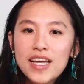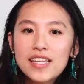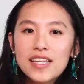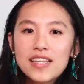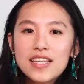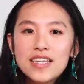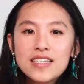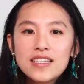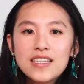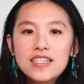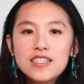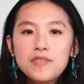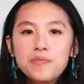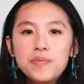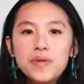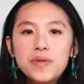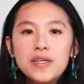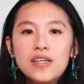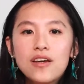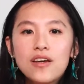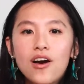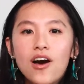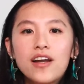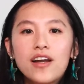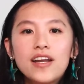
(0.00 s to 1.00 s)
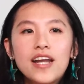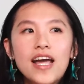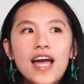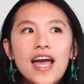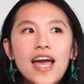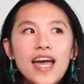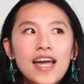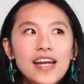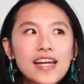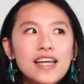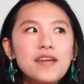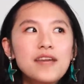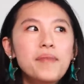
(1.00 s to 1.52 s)
This is beyond
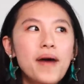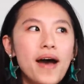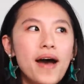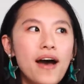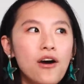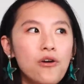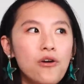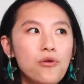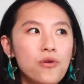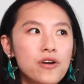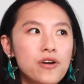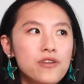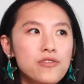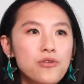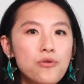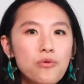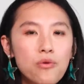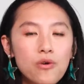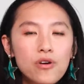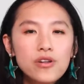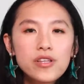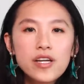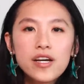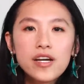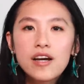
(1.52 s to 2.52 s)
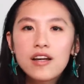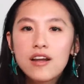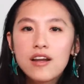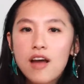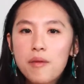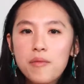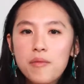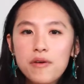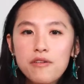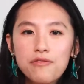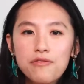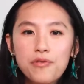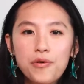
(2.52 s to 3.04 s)
any power the World
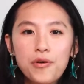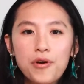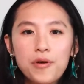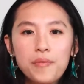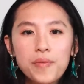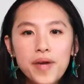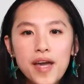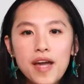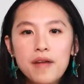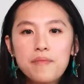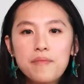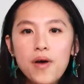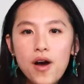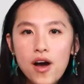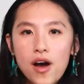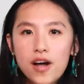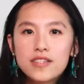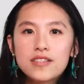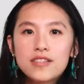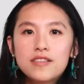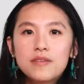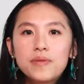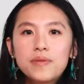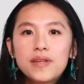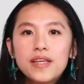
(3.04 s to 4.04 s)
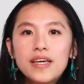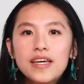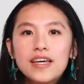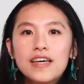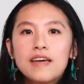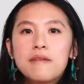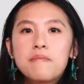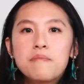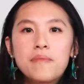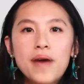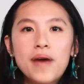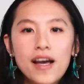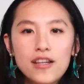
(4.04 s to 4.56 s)
Economic Forum can possibly
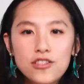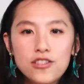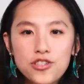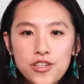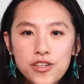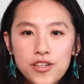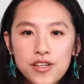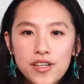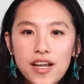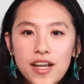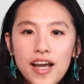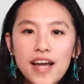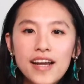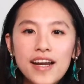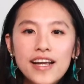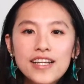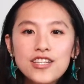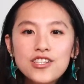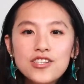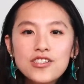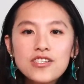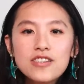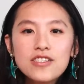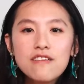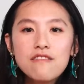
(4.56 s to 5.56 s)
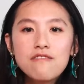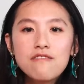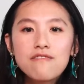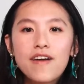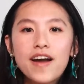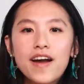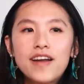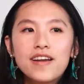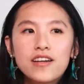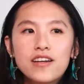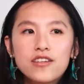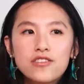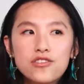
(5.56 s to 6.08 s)
imagine, and I just
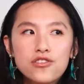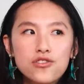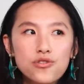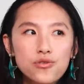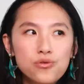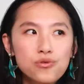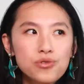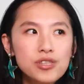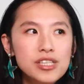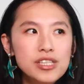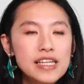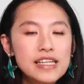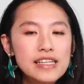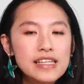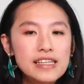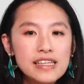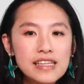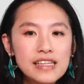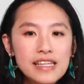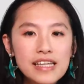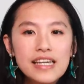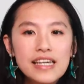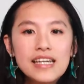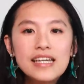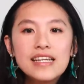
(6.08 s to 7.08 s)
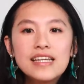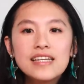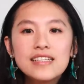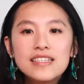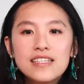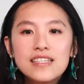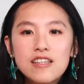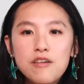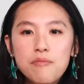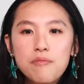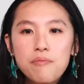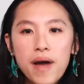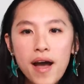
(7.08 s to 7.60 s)
invite us to really lean into
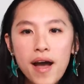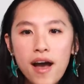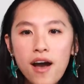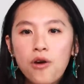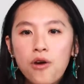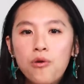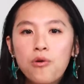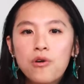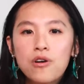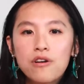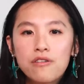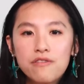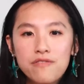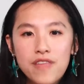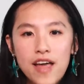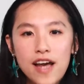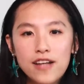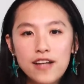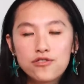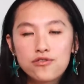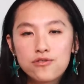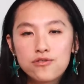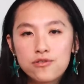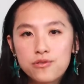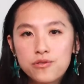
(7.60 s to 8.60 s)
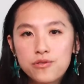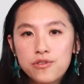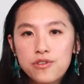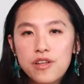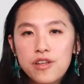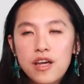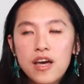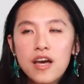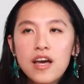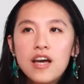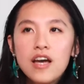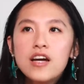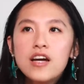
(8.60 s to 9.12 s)
the power of that truth,
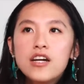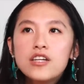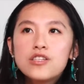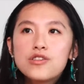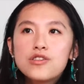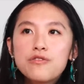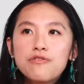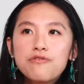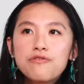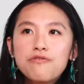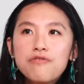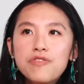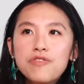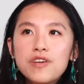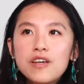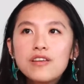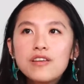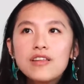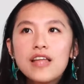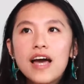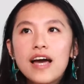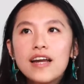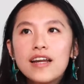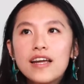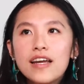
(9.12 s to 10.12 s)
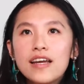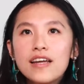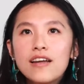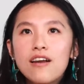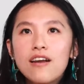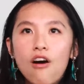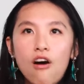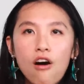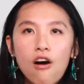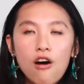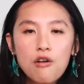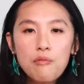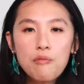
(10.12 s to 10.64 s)
to feel that in
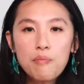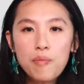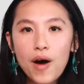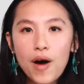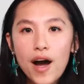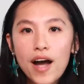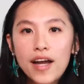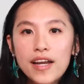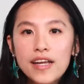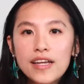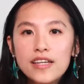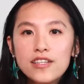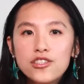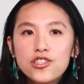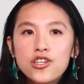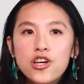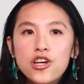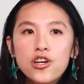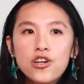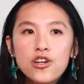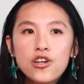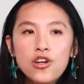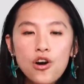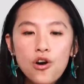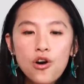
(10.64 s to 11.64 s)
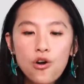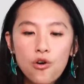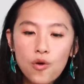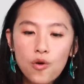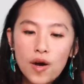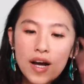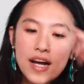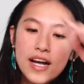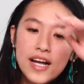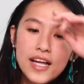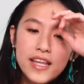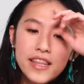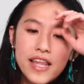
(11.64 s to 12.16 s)
our body, to know
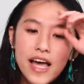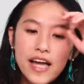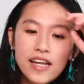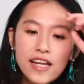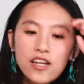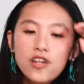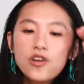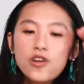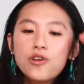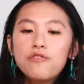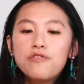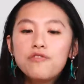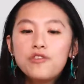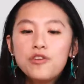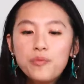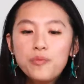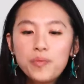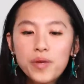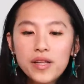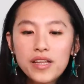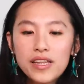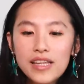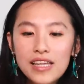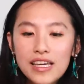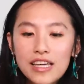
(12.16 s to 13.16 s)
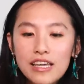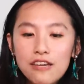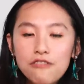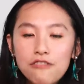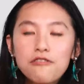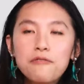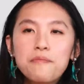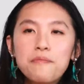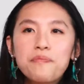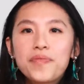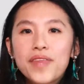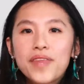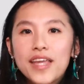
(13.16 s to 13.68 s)
that, you know, if you believe
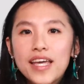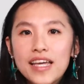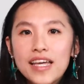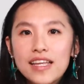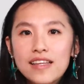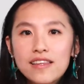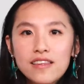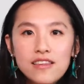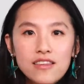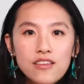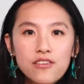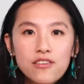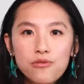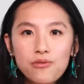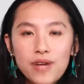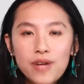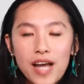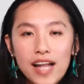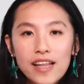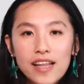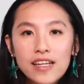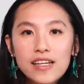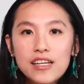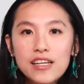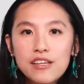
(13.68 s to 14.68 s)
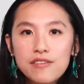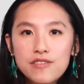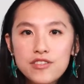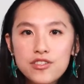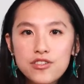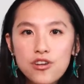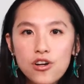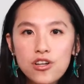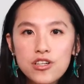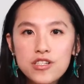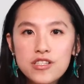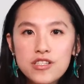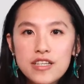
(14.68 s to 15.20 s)
in the reality of
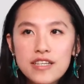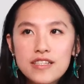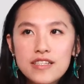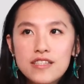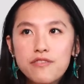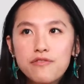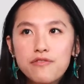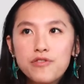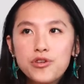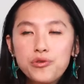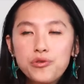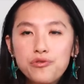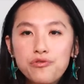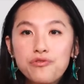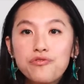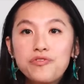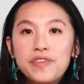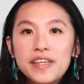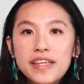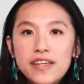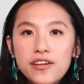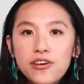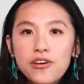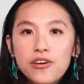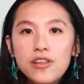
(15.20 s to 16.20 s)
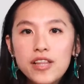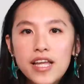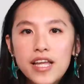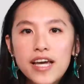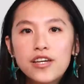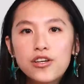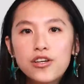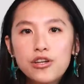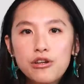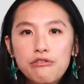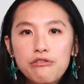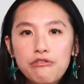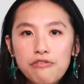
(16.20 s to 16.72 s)
Starseeds, if you feel
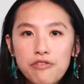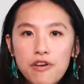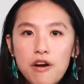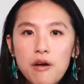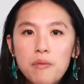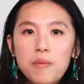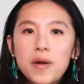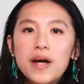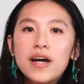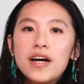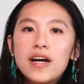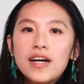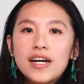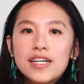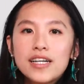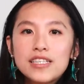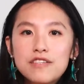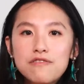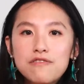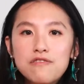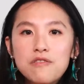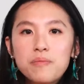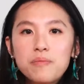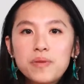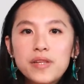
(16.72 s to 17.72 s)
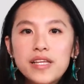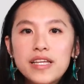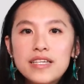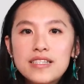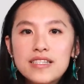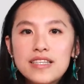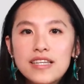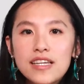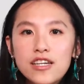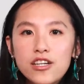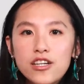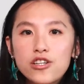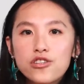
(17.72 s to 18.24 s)
like you're from a different
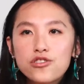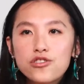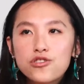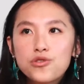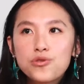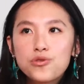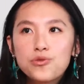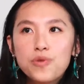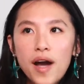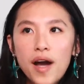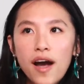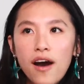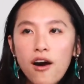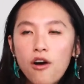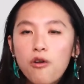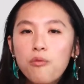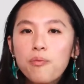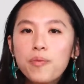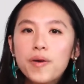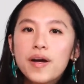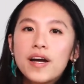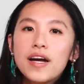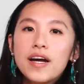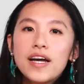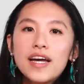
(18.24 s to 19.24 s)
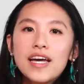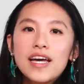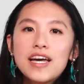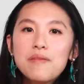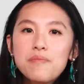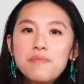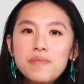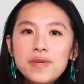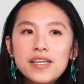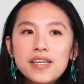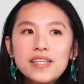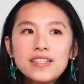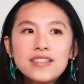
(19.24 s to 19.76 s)
place here to help, it
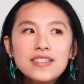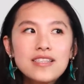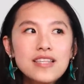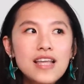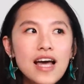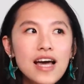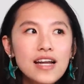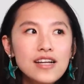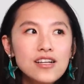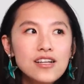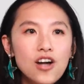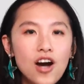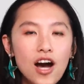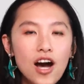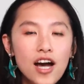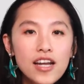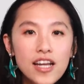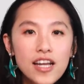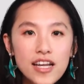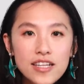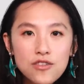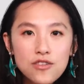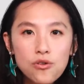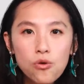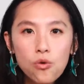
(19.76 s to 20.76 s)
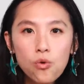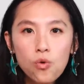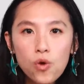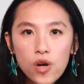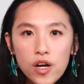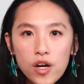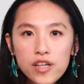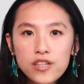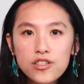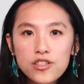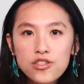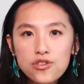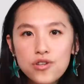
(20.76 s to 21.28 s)
means that God has
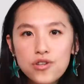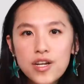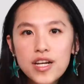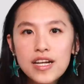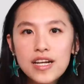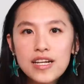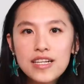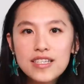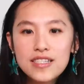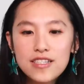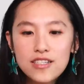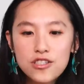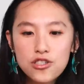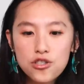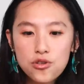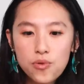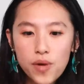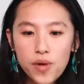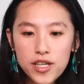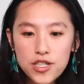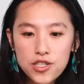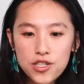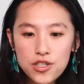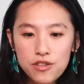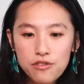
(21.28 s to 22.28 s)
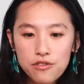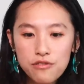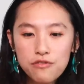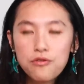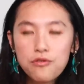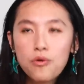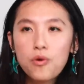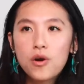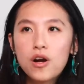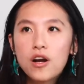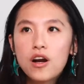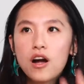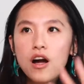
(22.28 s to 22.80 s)
orchestrated a situation
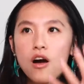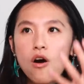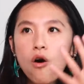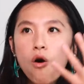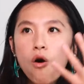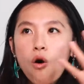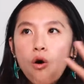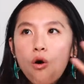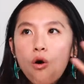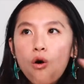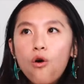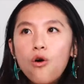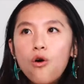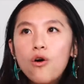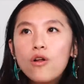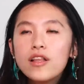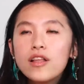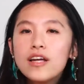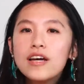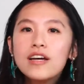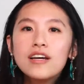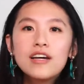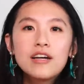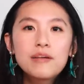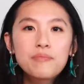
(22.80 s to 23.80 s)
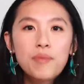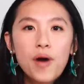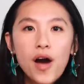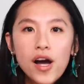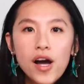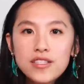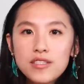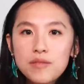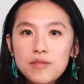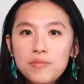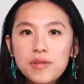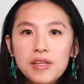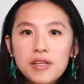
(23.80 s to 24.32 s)
for a whole
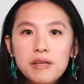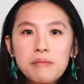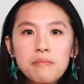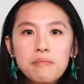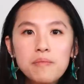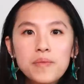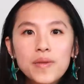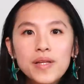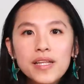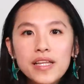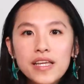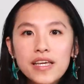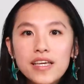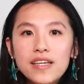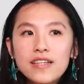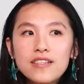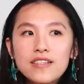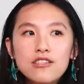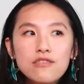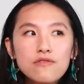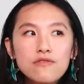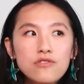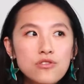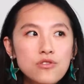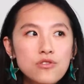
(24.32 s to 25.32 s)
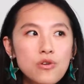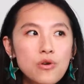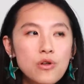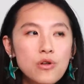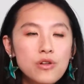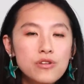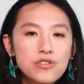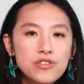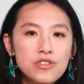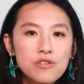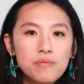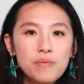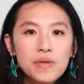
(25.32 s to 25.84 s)
possibly millions of
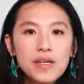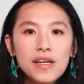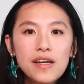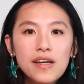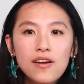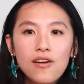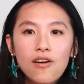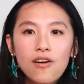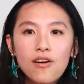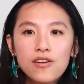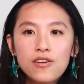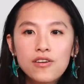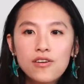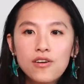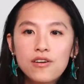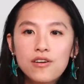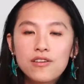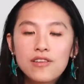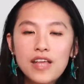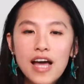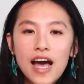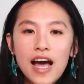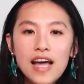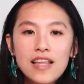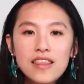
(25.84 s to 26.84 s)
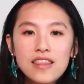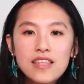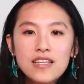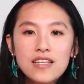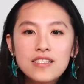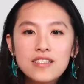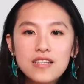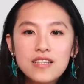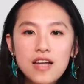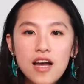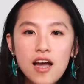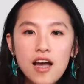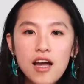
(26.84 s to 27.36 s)
souls to be here on earth at
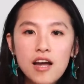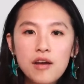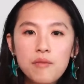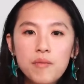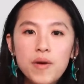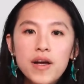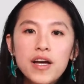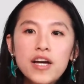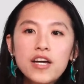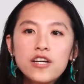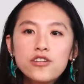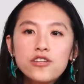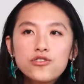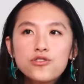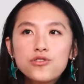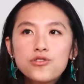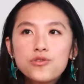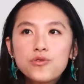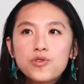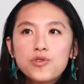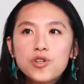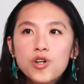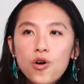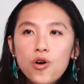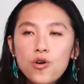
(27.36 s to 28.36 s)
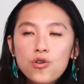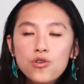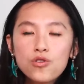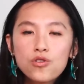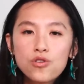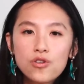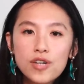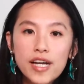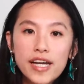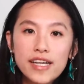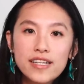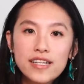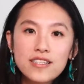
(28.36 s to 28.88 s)
this time to
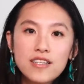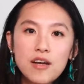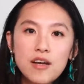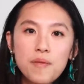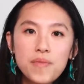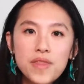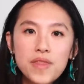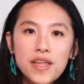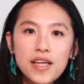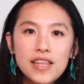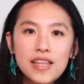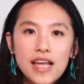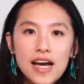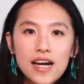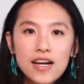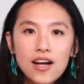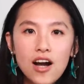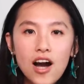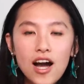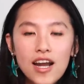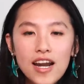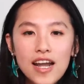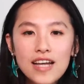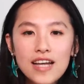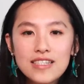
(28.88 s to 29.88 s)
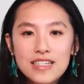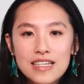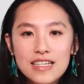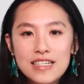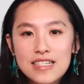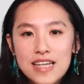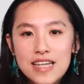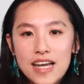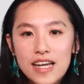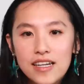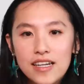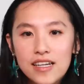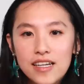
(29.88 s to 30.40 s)
co-create something that God has
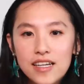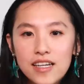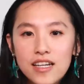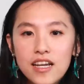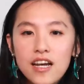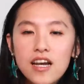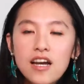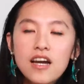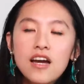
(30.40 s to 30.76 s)
intended.